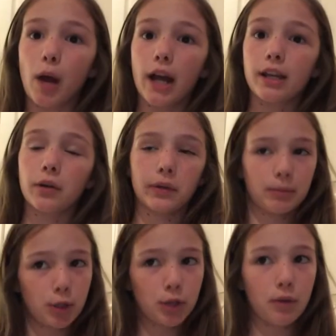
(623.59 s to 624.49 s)
I can always
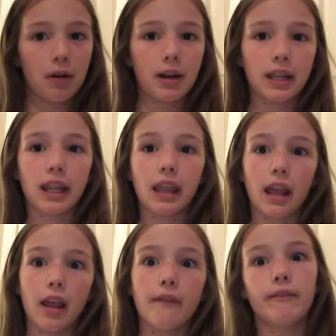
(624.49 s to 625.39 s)
put you on
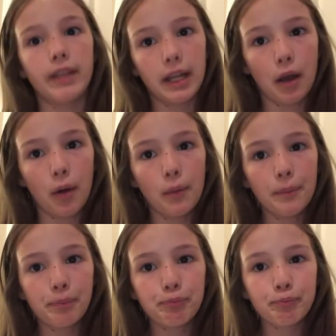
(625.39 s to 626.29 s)
the video
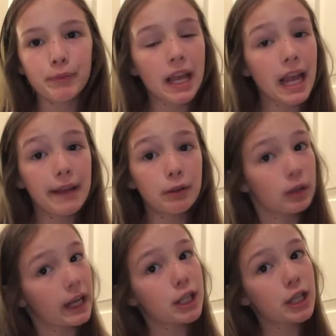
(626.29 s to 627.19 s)
if you would
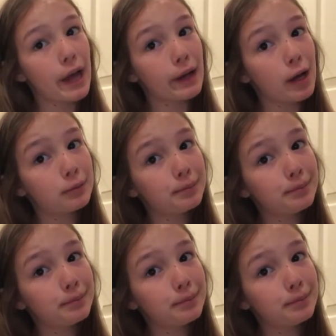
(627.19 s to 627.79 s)
like a shout out.